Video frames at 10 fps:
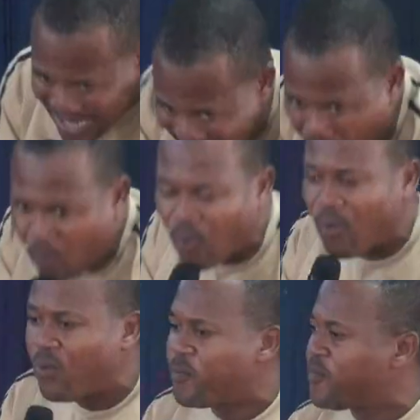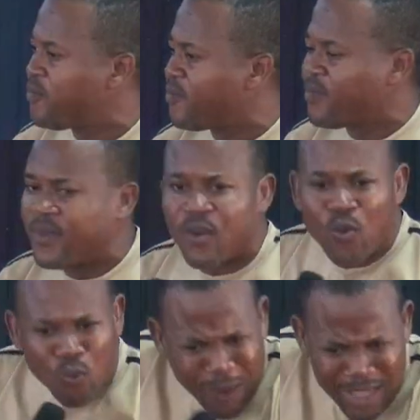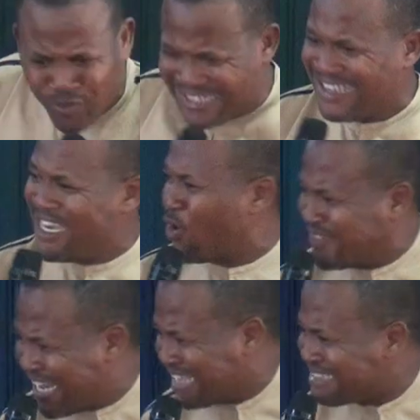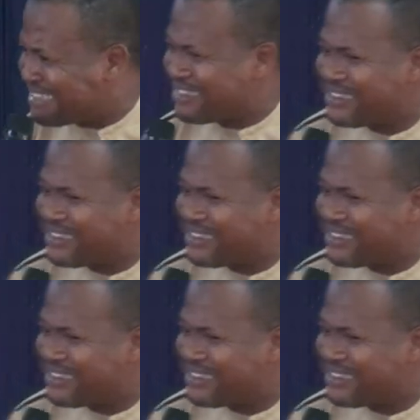now. Why are you thinking of death?